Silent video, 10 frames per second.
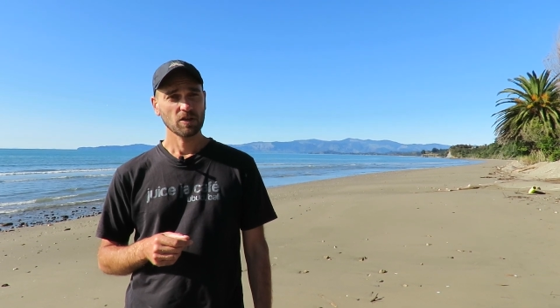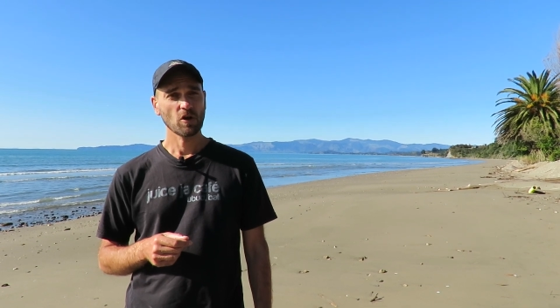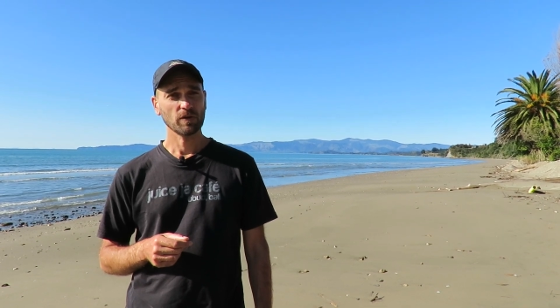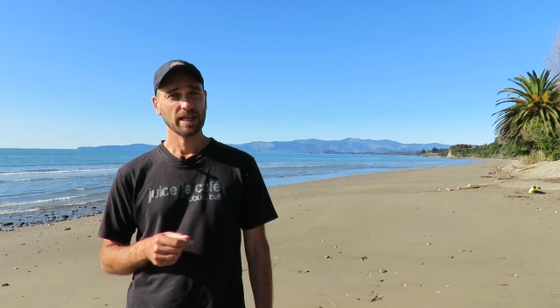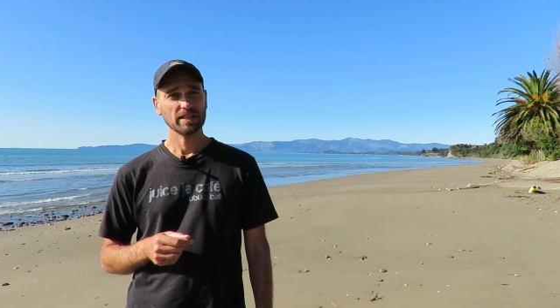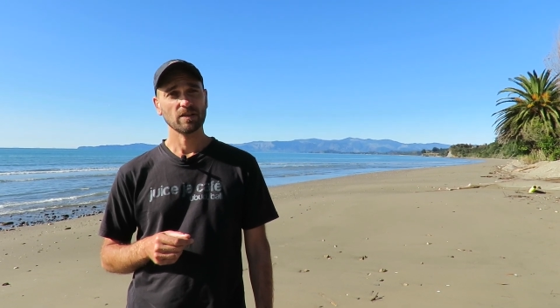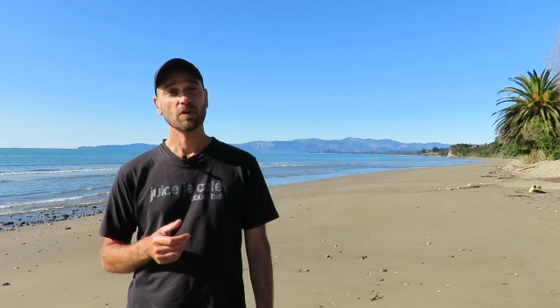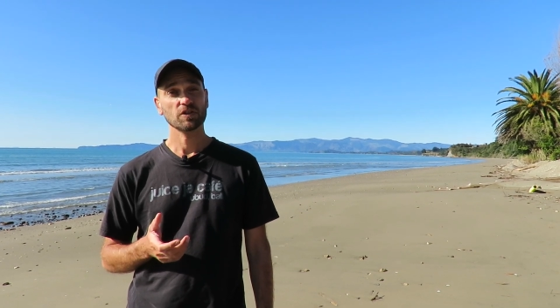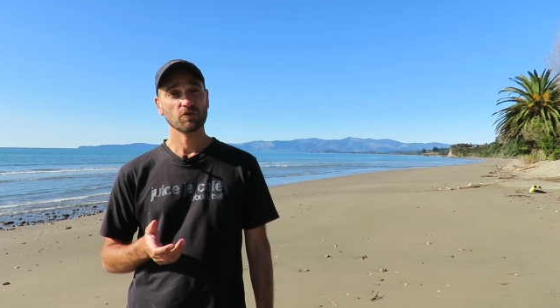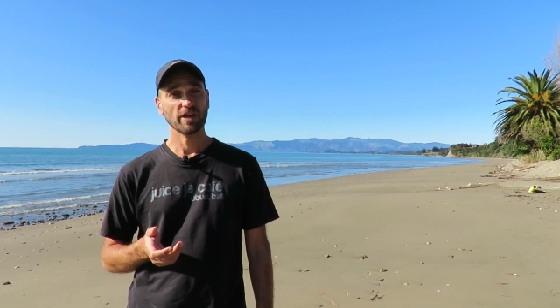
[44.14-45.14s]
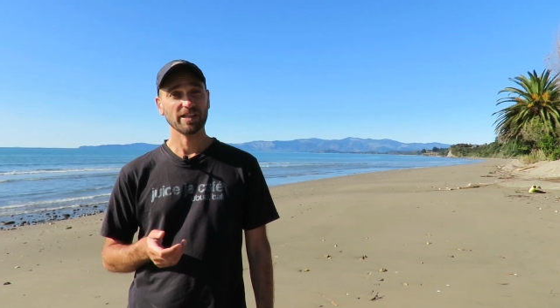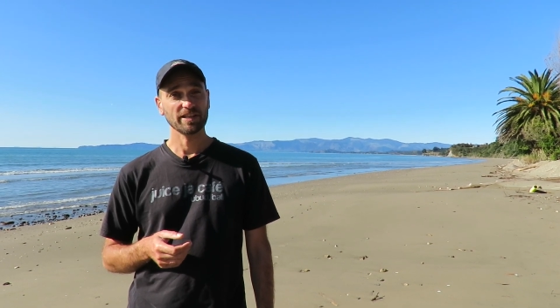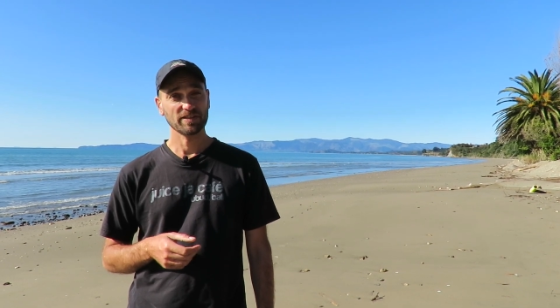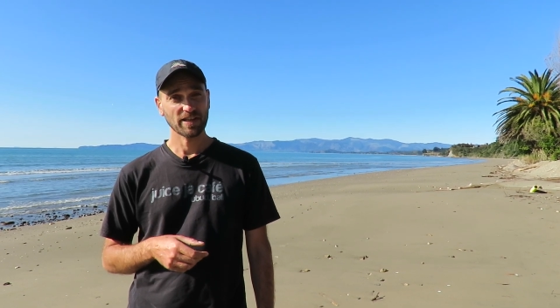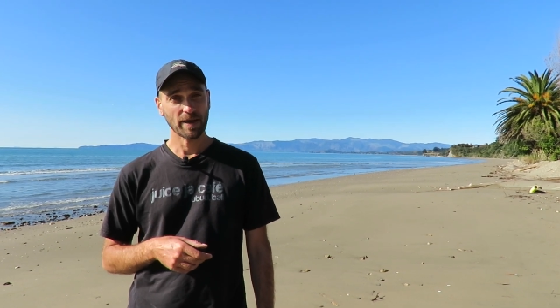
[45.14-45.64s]
known as
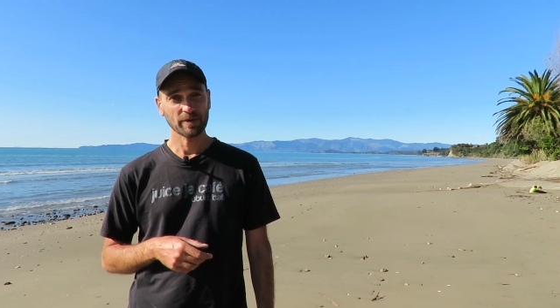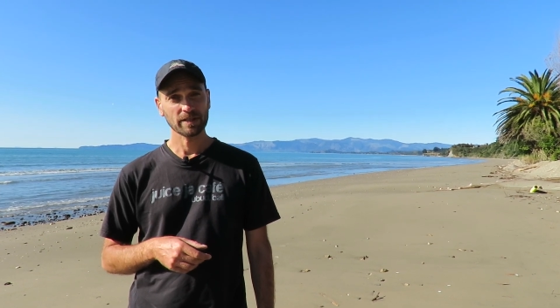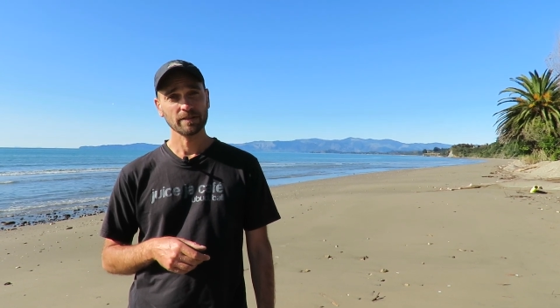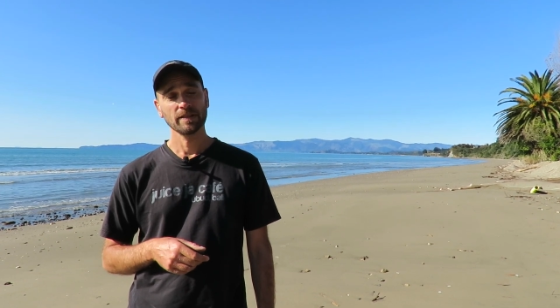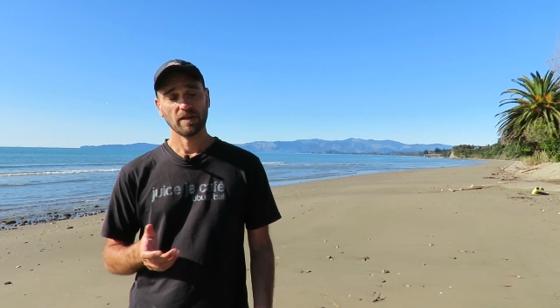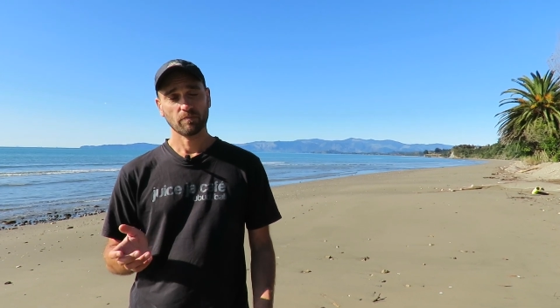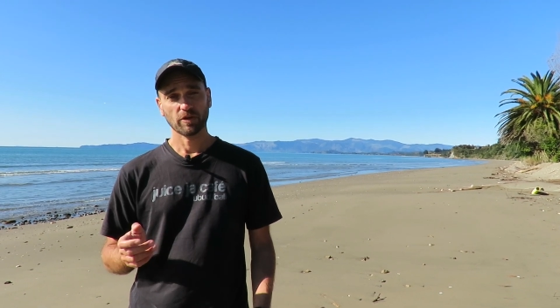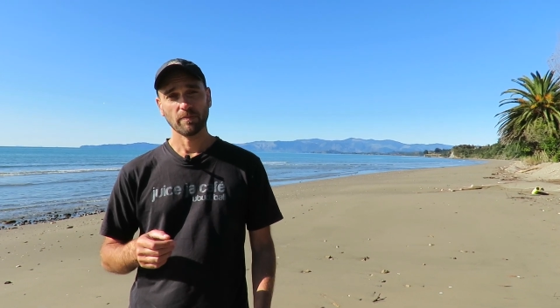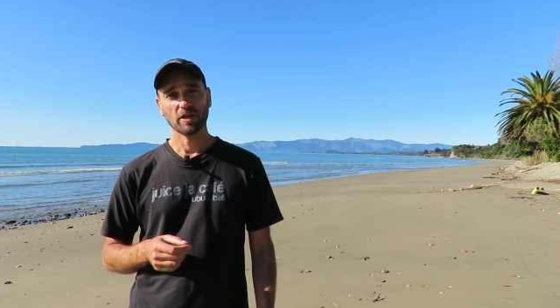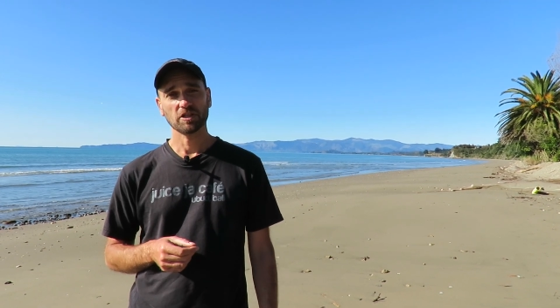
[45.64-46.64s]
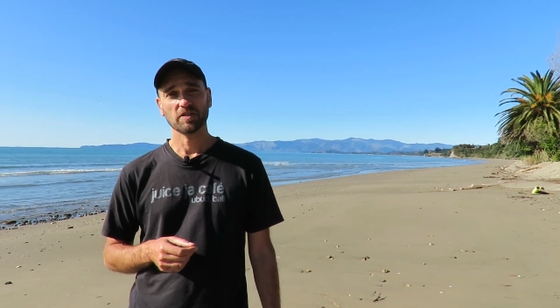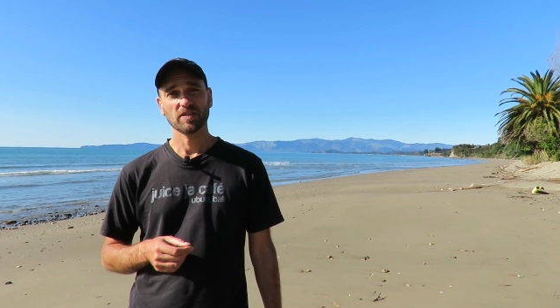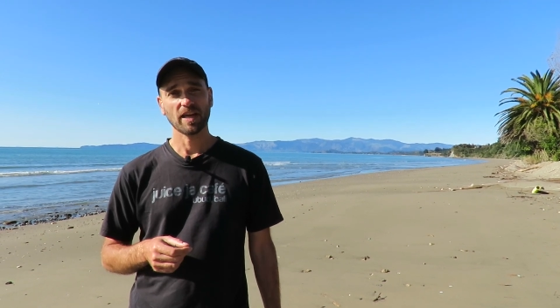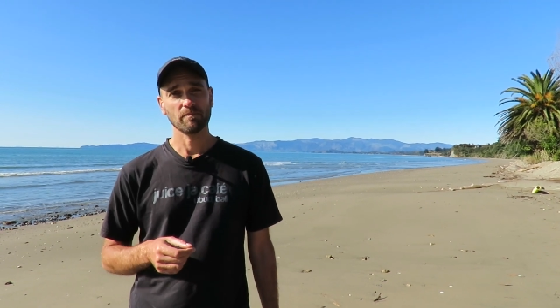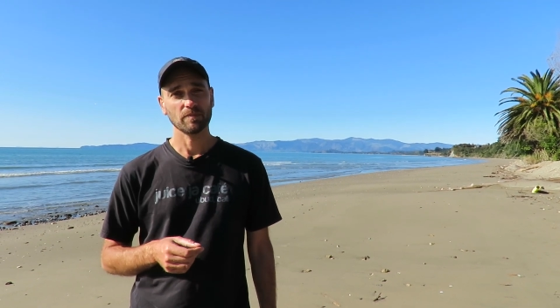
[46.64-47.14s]
Australian salmon. They're pretty much the
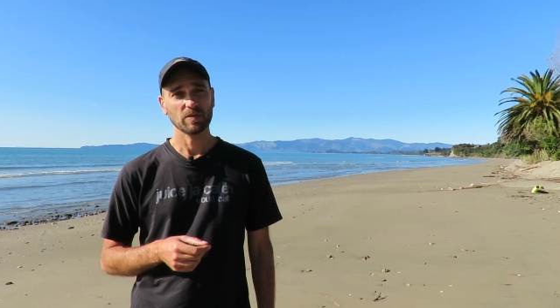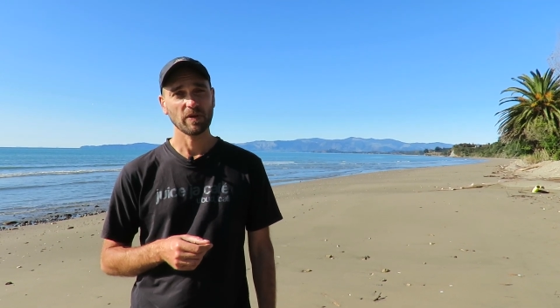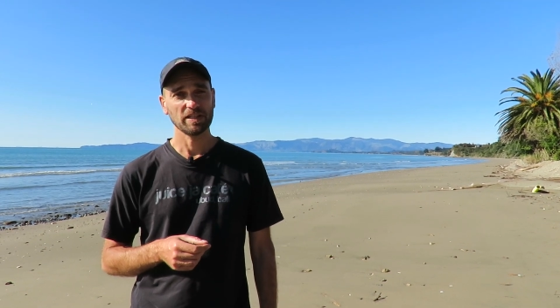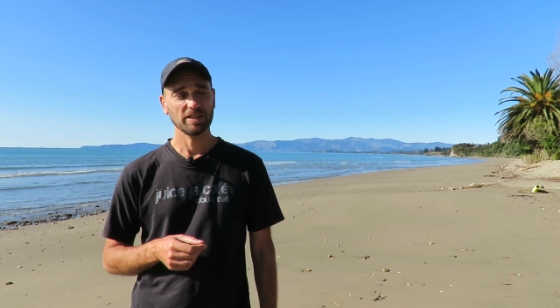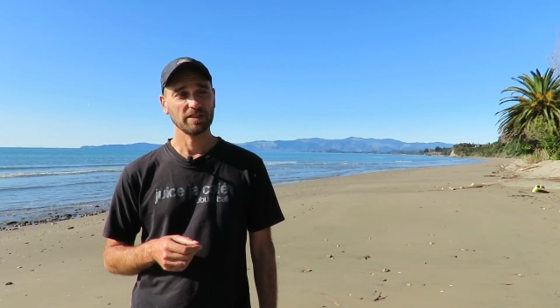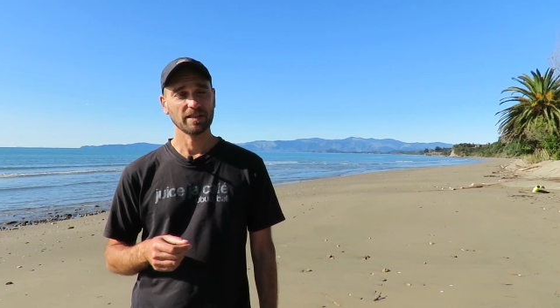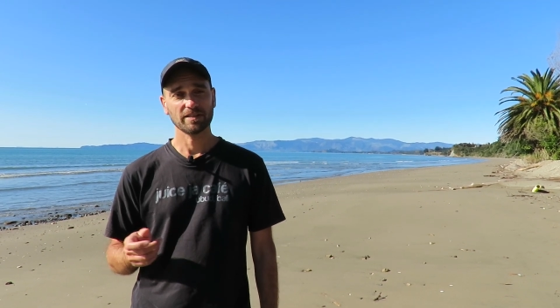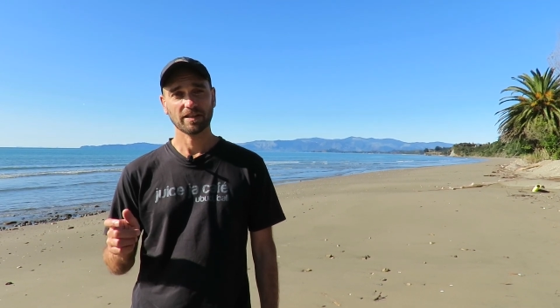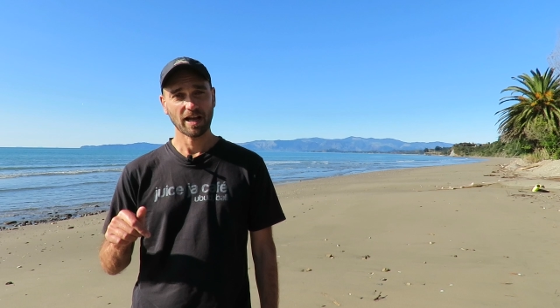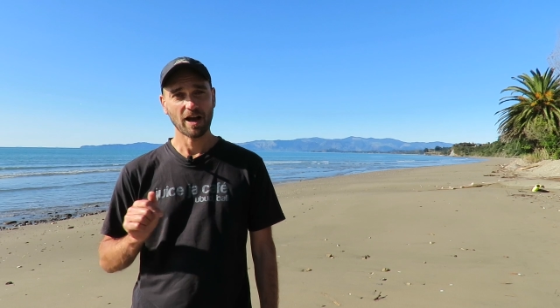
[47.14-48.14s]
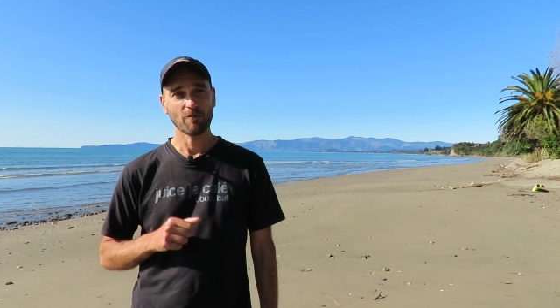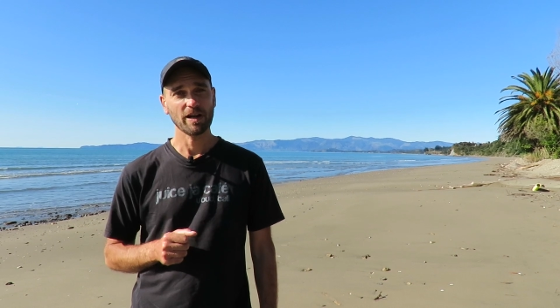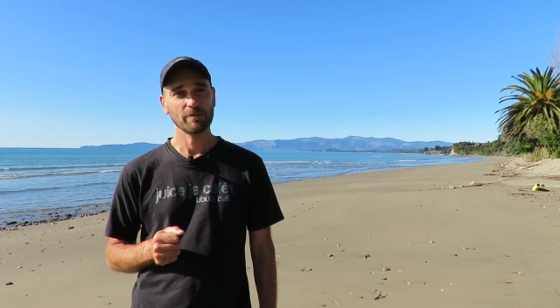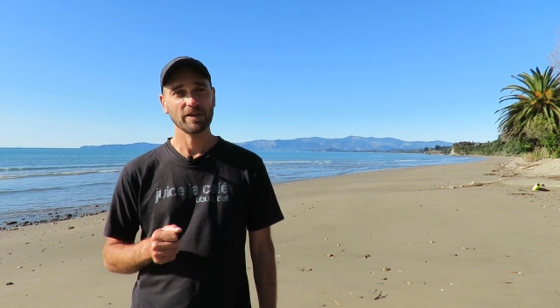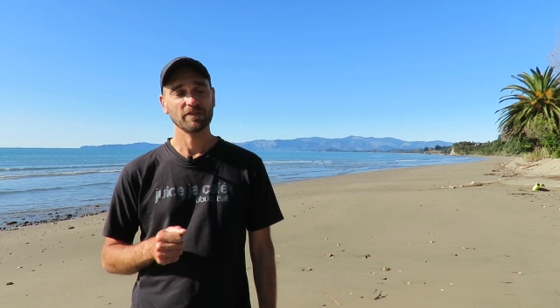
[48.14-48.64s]
same species as the
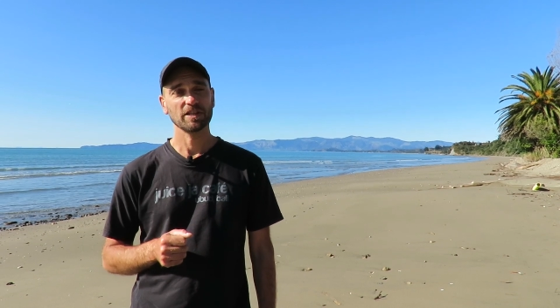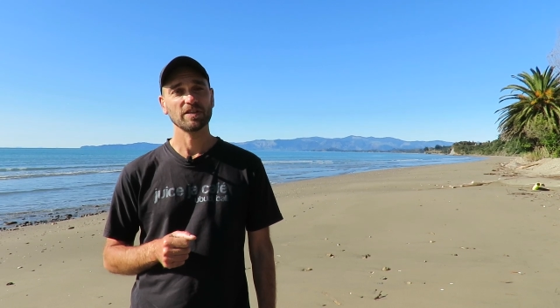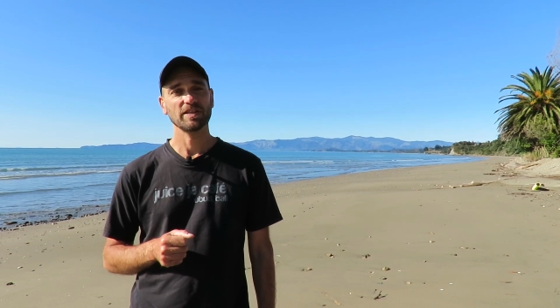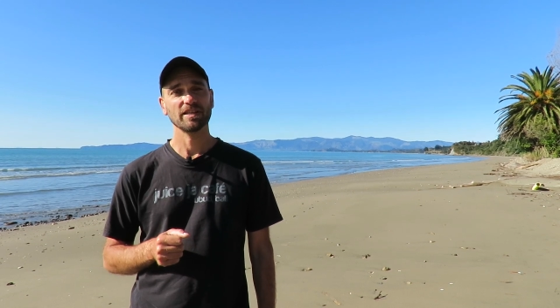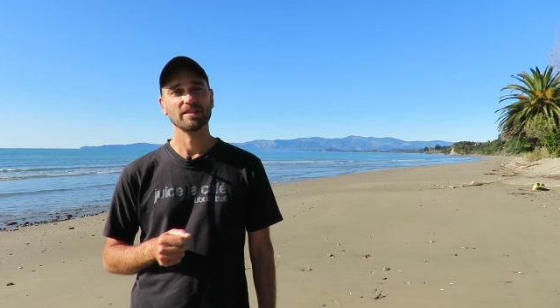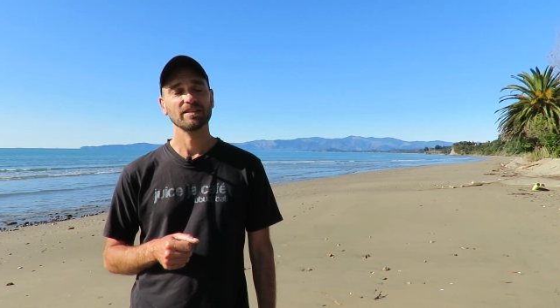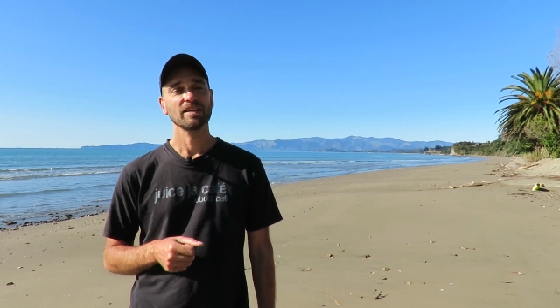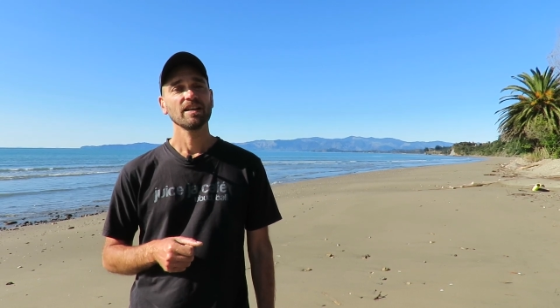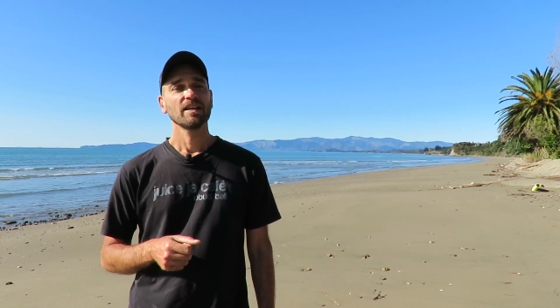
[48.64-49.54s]
kahawai we have in New Zealand.